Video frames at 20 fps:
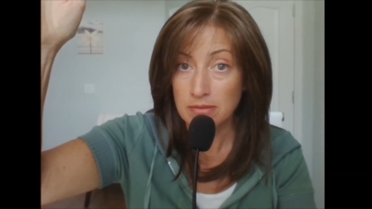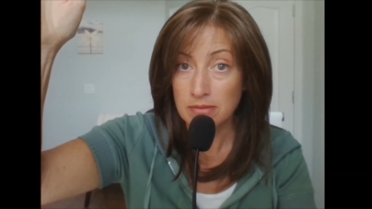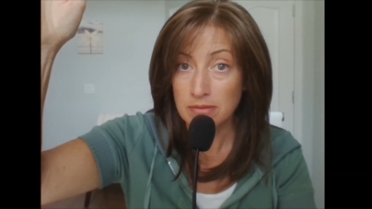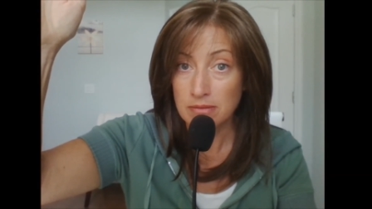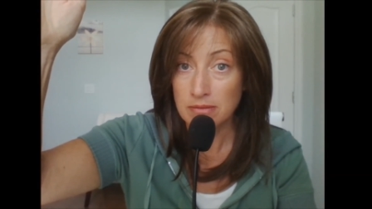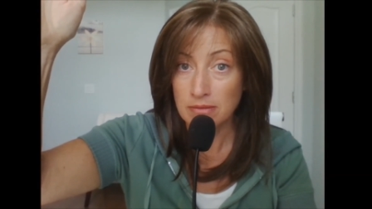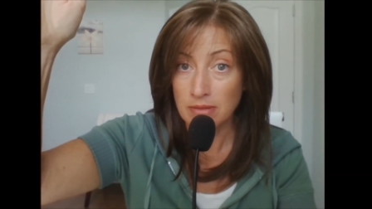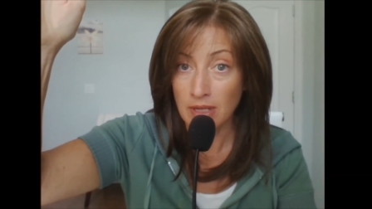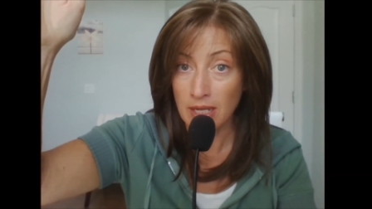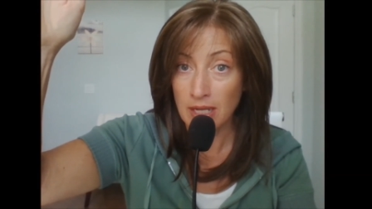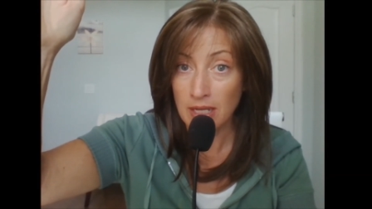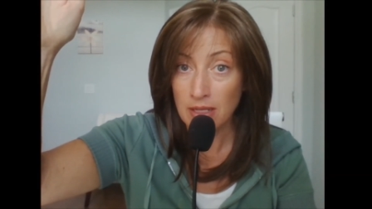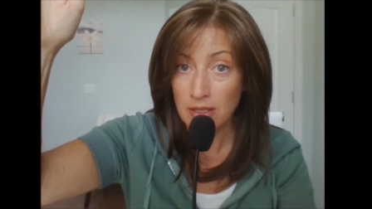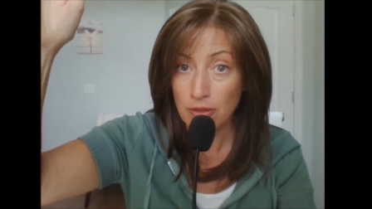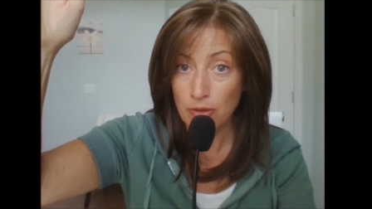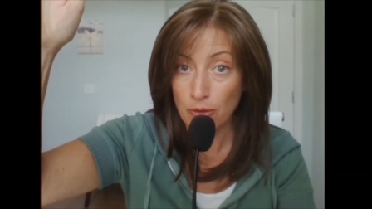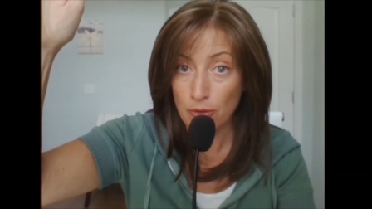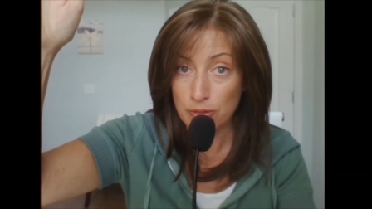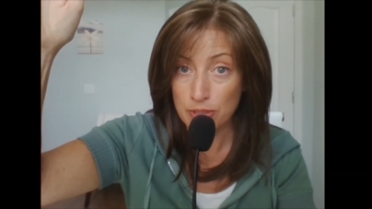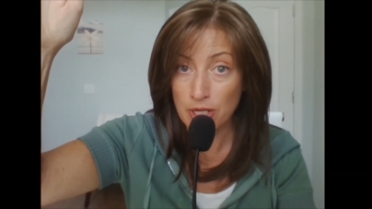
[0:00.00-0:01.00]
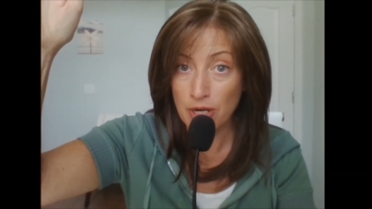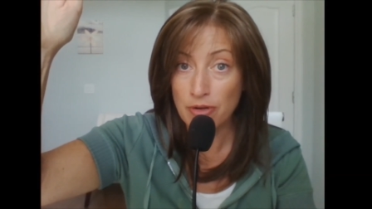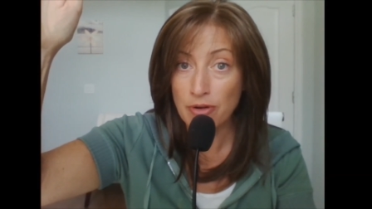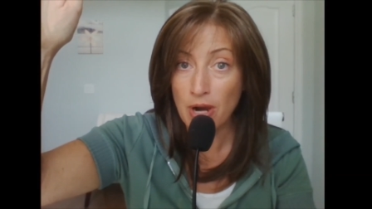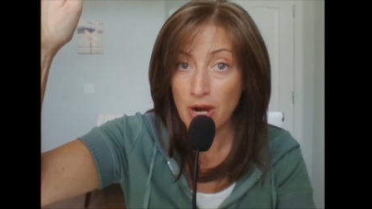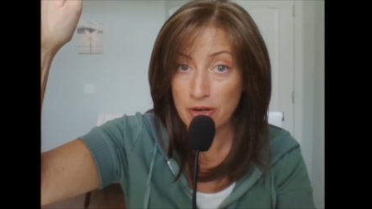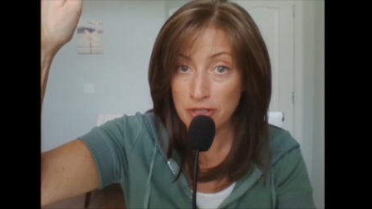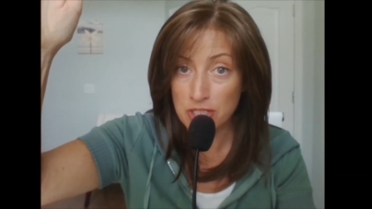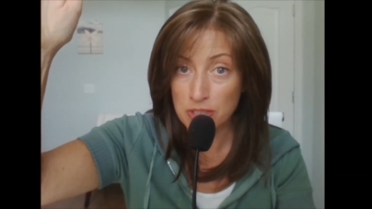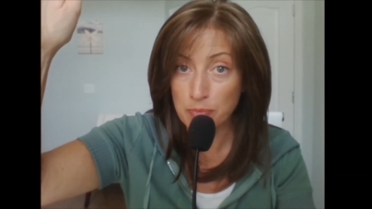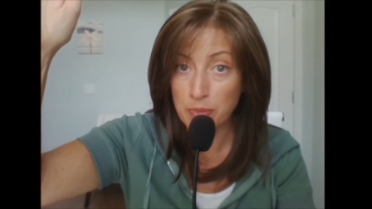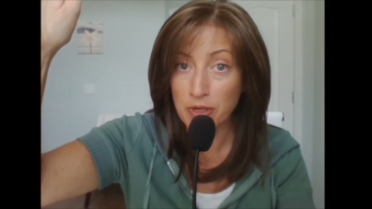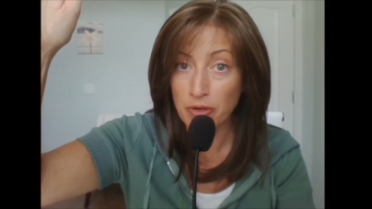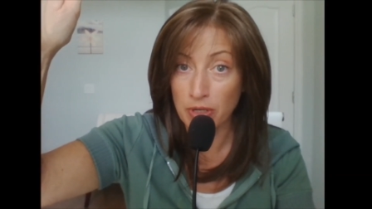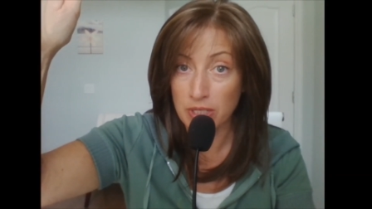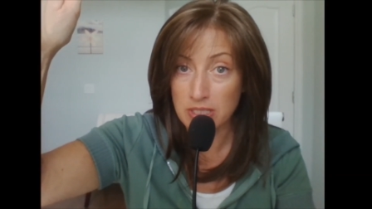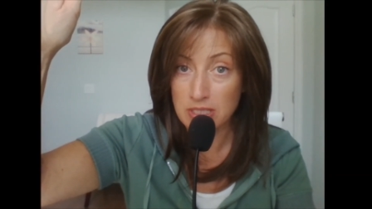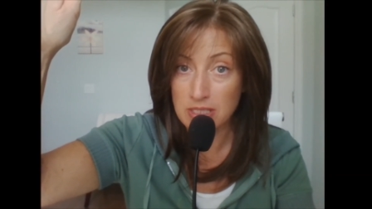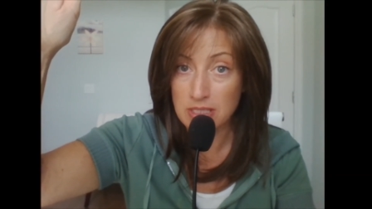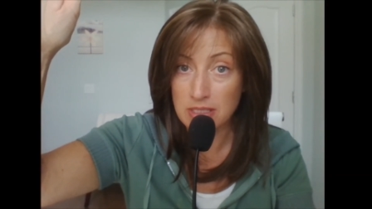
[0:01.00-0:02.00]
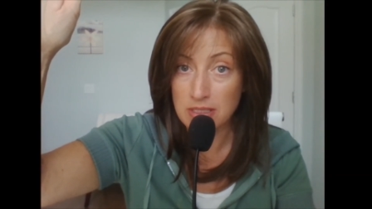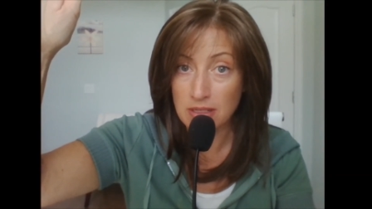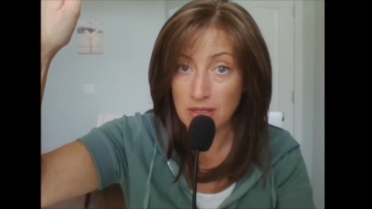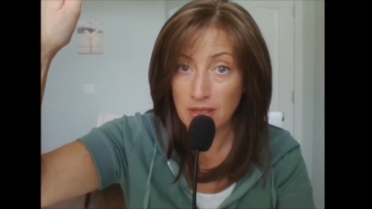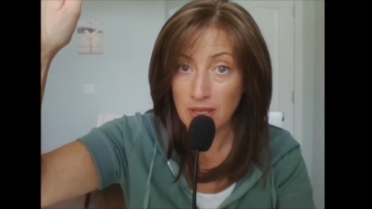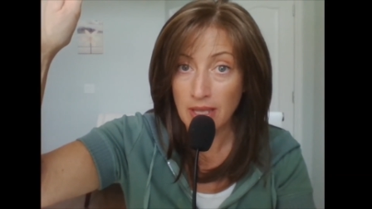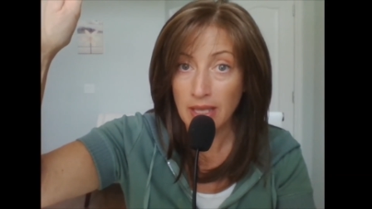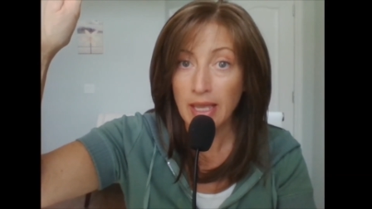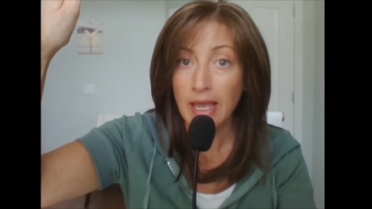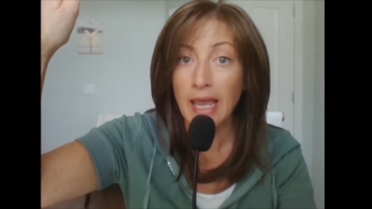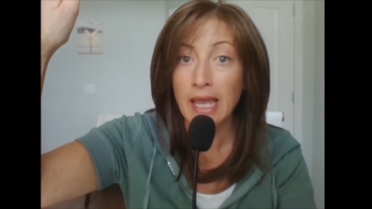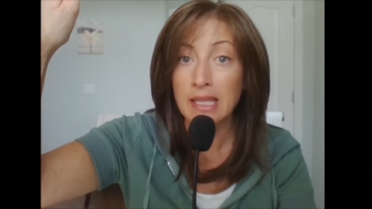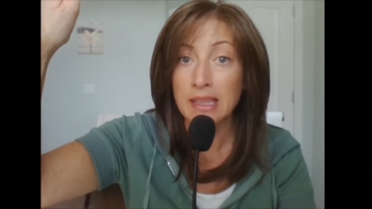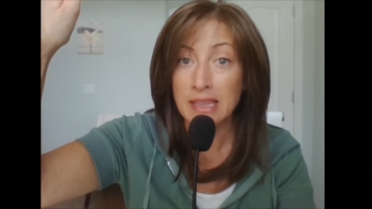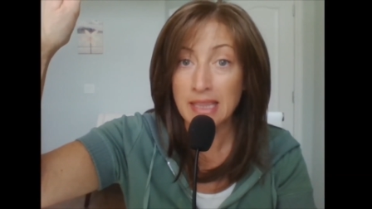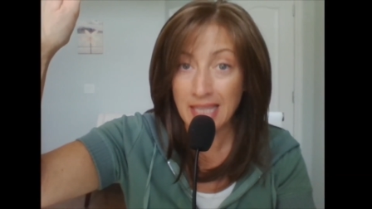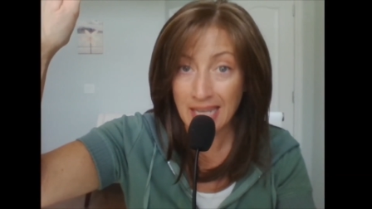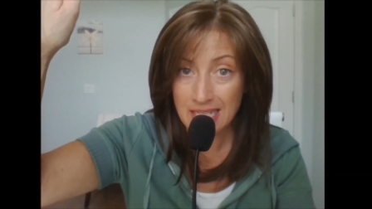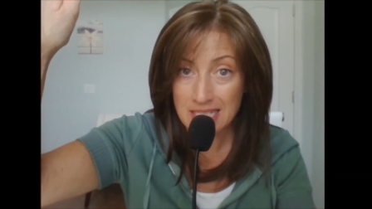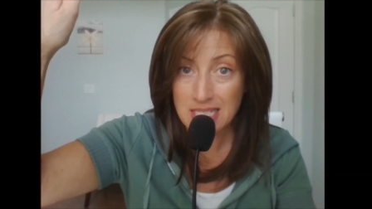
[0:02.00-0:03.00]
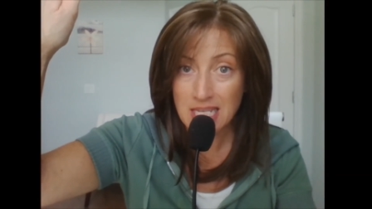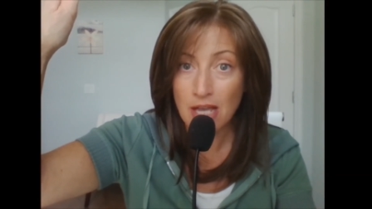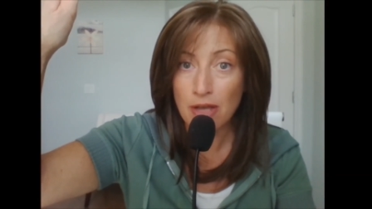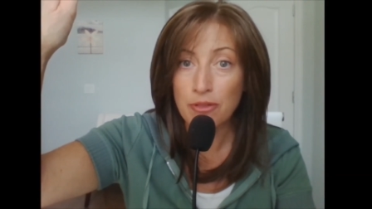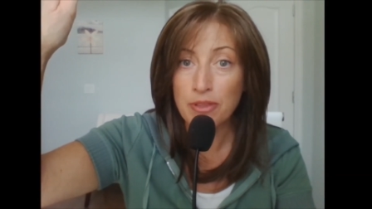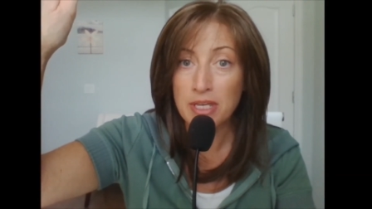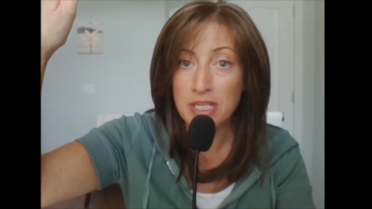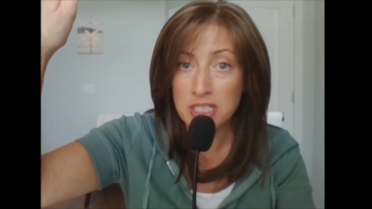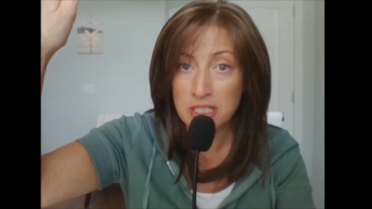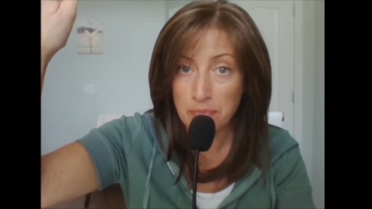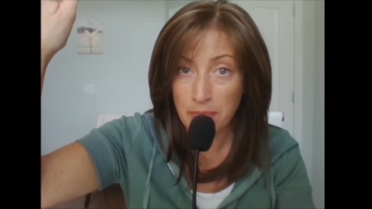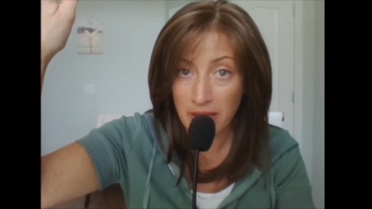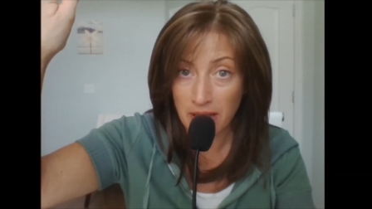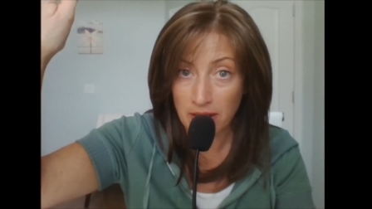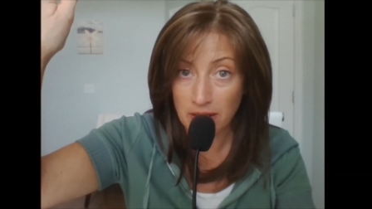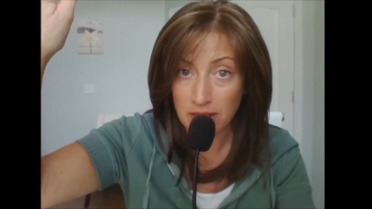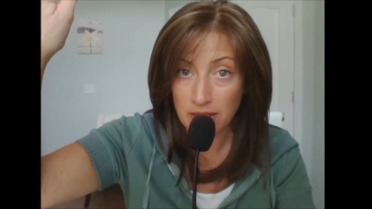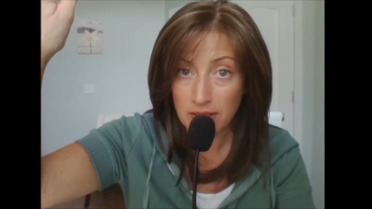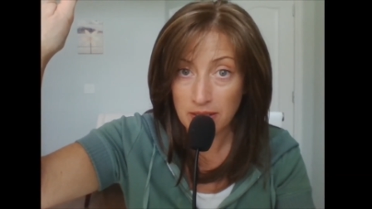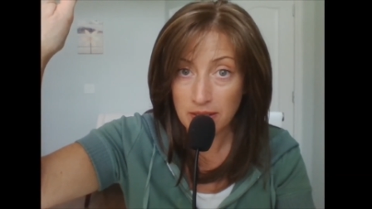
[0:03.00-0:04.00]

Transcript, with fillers: Okay, those are our spirits, and that's how they smell.